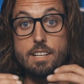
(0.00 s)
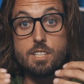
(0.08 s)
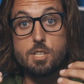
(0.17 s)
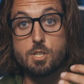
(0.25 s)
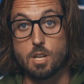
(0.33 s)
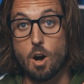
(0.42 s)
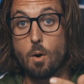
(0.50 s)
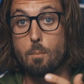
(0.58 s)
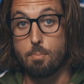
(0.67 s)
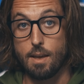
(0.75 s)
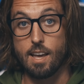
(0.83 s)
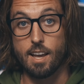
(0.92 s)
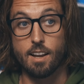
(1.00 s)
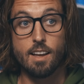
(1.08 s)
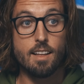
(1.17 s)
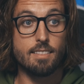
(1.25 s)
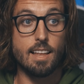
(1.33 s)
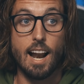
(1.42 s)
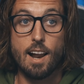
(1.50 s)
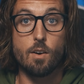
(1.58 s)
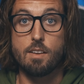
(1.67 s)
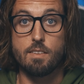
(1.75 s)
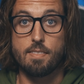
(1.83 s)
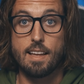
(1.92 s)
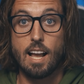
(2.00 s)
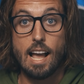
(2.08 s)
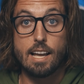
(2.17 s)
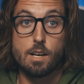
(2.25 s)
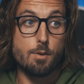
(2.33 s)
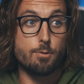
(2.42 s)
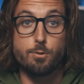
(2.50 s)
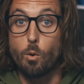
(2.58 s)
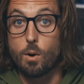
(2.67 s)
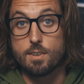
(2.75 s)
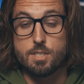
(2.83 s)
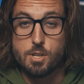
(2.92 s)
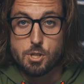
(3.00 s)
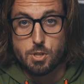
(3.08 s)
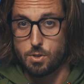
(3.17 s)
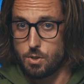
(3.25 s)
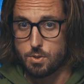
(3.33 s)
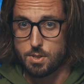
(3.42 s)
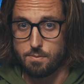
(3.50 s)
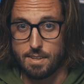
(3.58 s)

it's so big that I don't even think I can afford to shoot YouTube